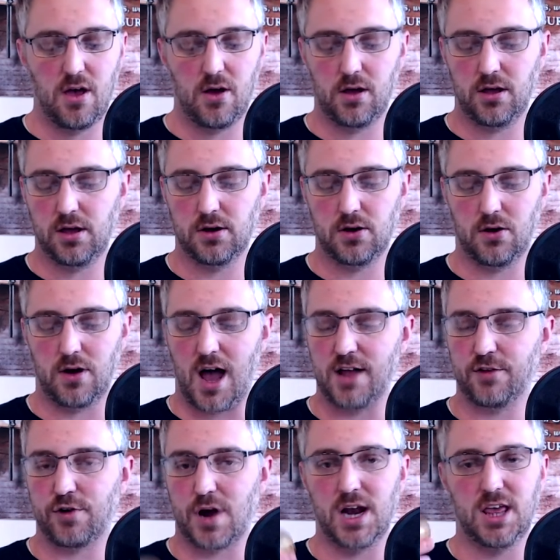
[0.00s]
you know, I
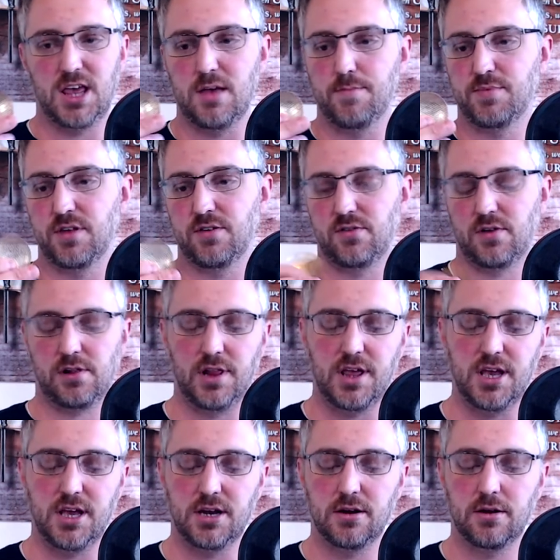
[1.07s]
try to keep this
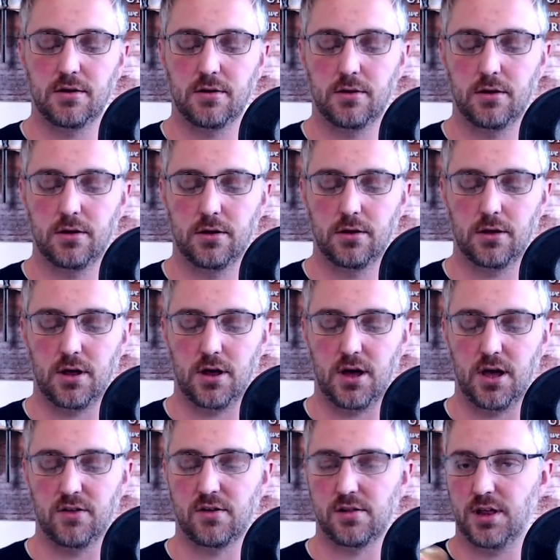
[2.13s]
clean, uh,
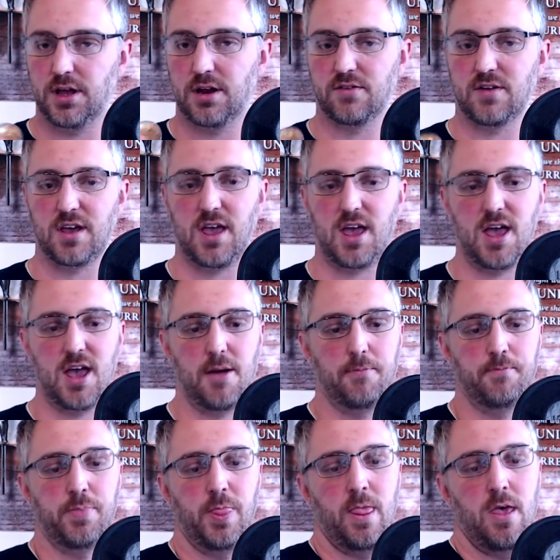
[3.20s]
as clean as I
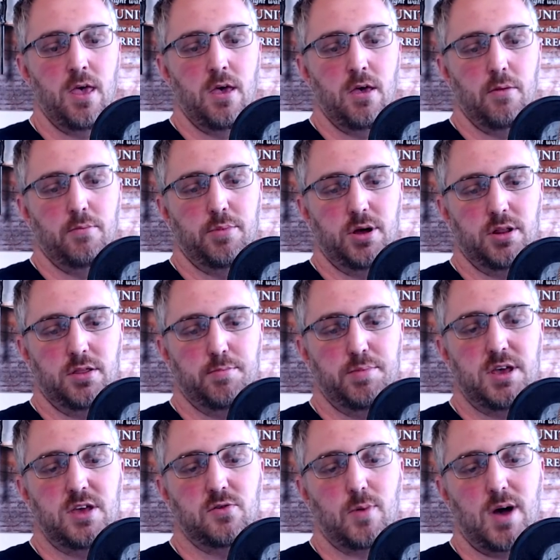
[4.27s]
can. But the
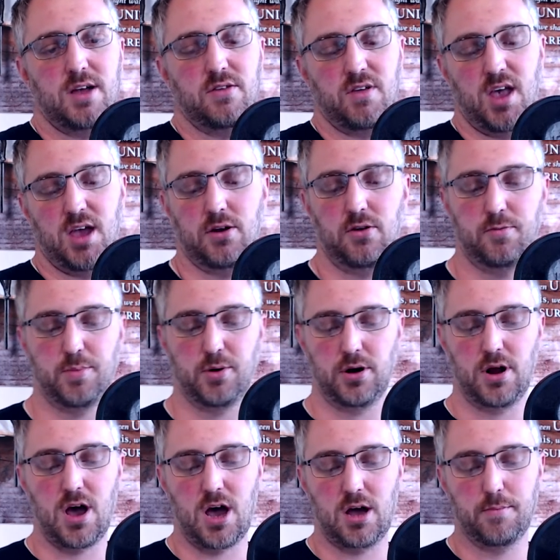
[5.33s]
beeswax candles burn
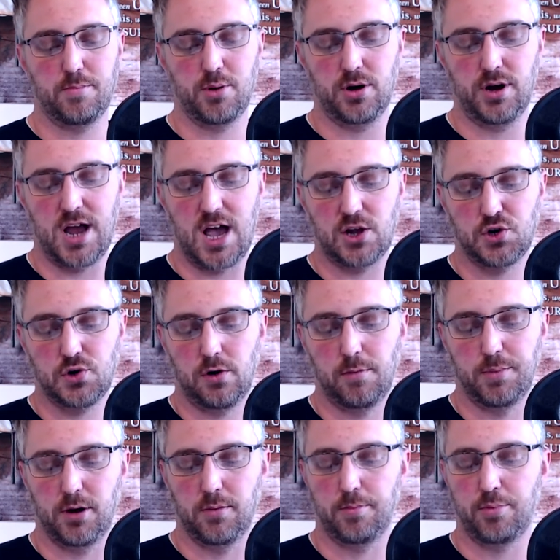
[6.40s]
hot, burn natural,
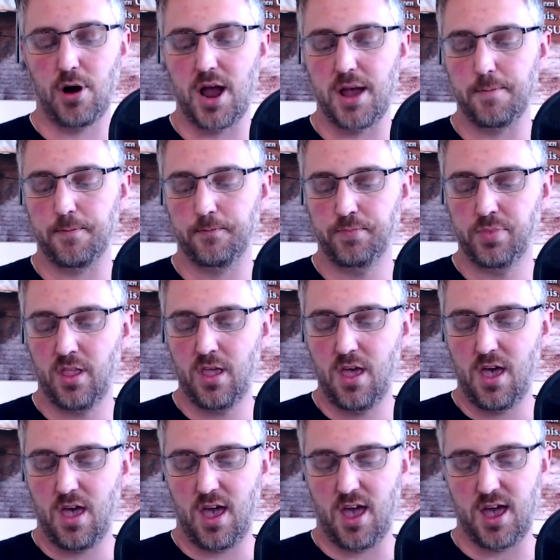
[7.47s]
burn bright.
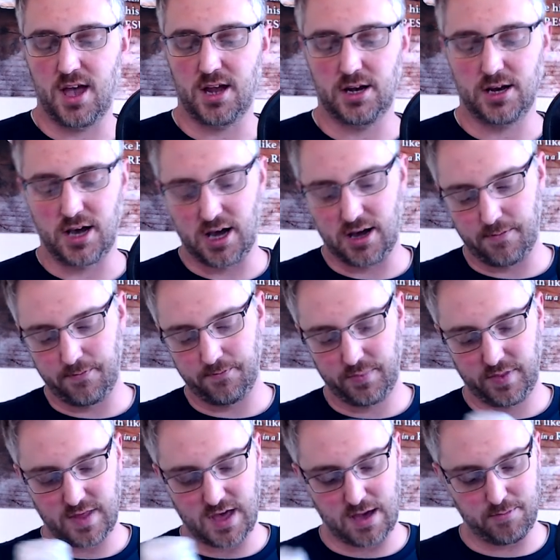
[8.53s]
And uh,
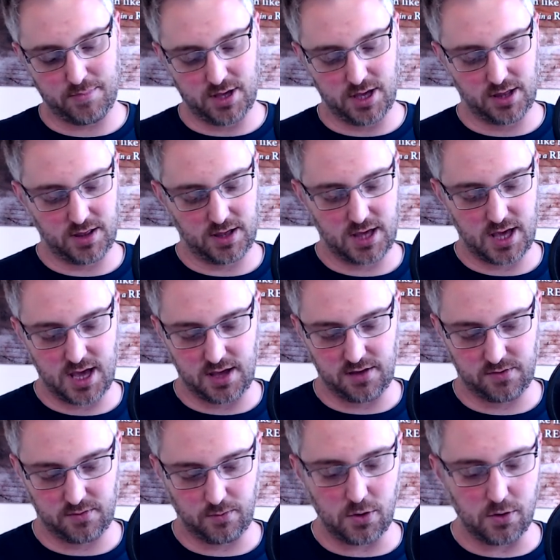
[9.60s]
that being the
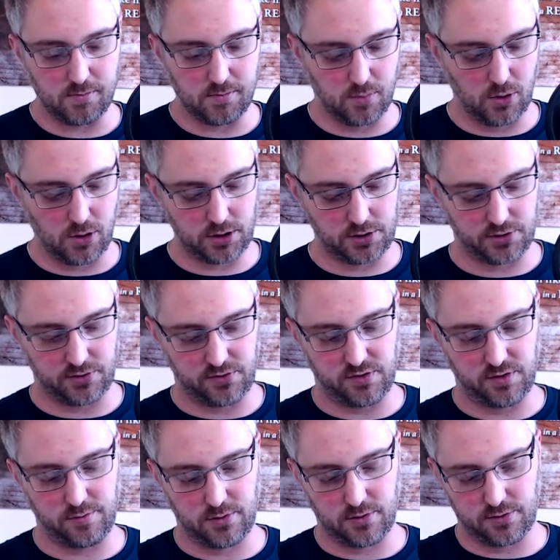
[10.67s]
case, whoop, more Tootsie
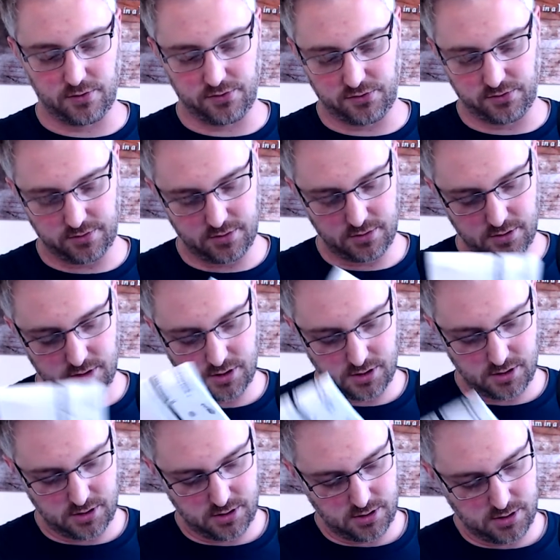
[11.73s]
Rolls.
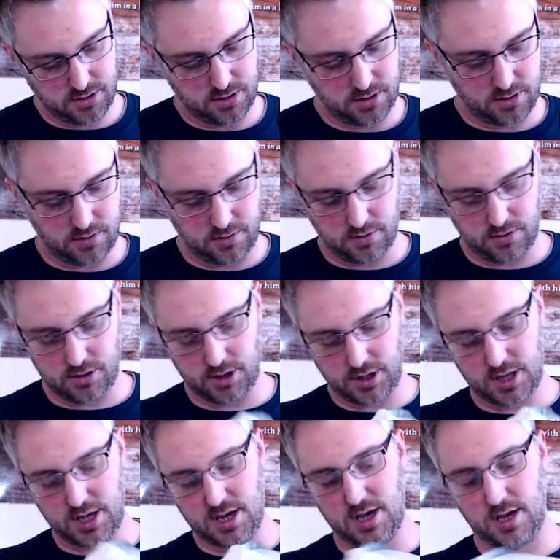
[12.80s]
Oh, look at
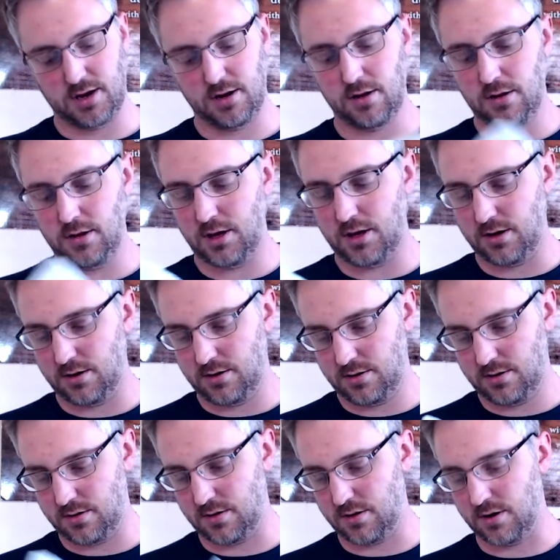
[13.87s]
that. Look at,
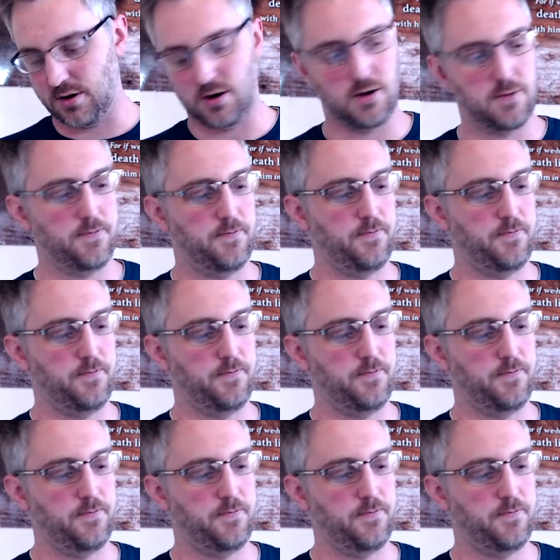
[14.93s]
aw.